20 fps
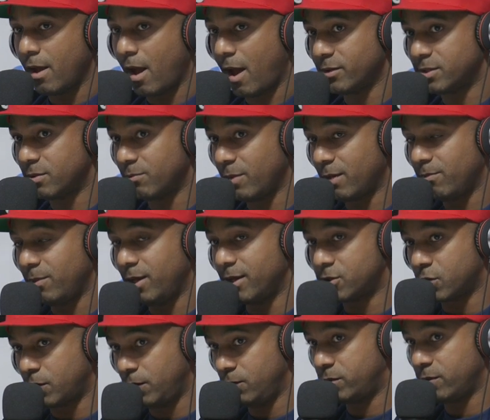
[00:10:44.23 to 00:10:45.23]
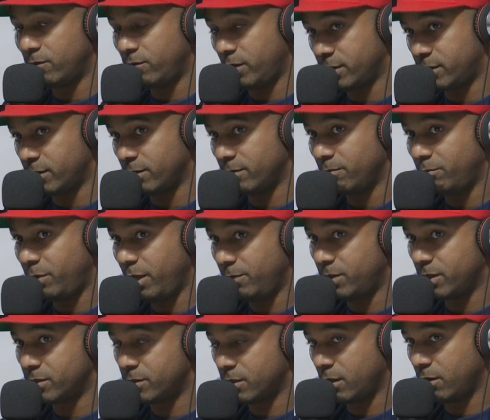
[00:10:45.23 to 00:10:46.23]
I used to make me exclusive. Listen,
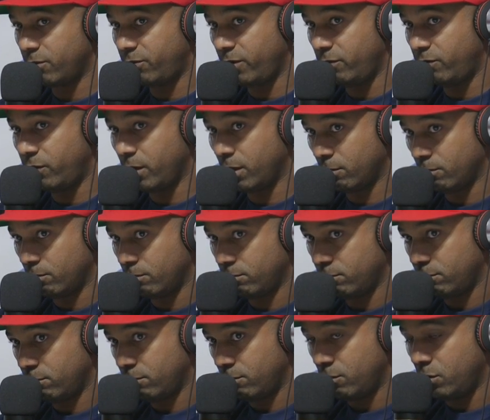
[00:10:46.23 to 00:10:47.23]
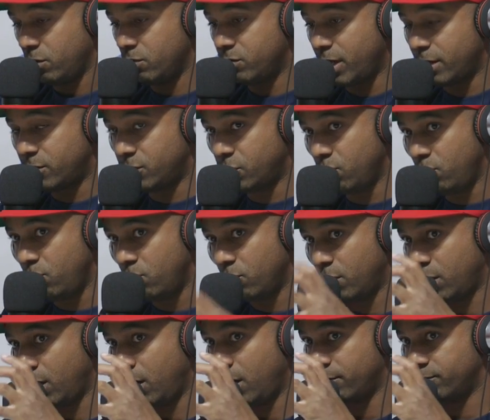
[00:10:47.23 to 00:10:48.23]
peep this, a fifi. You take two
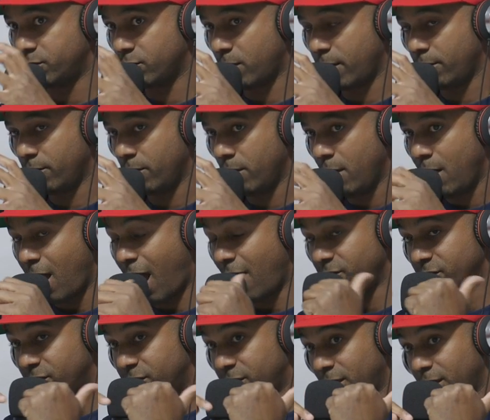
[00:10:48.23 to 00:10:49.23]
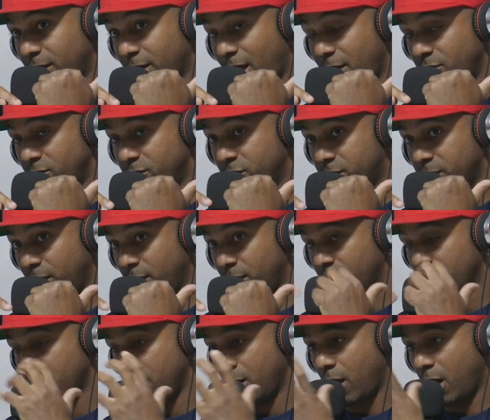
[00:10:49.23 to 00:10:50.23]
gloves, right? I used to steal a, I used to steal
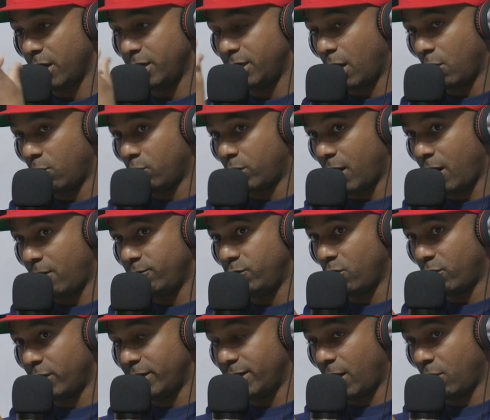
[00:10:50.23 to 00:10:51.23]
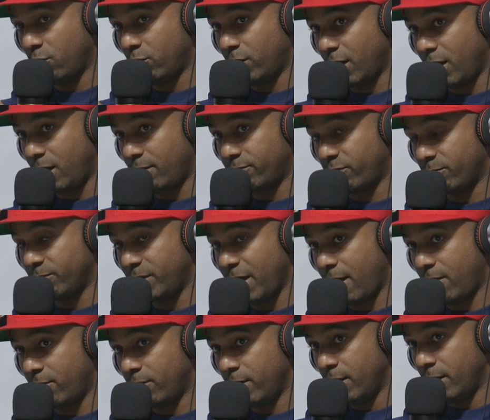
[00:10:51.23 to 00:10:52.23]
a, a yellow glove. You know the yellow gloves from
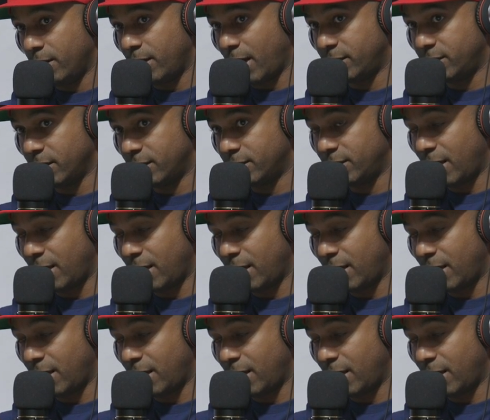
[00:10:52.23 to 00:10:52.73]
down, like the